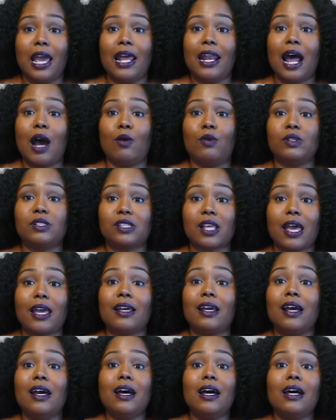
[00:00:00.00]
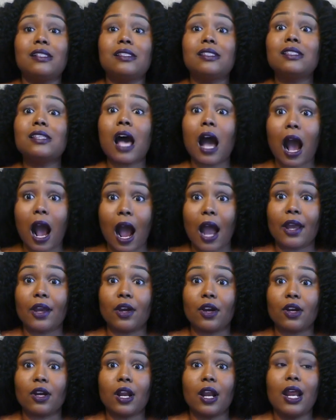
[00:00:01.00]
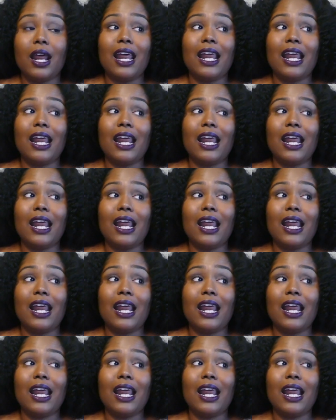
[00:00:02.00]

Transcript: and I was like tired.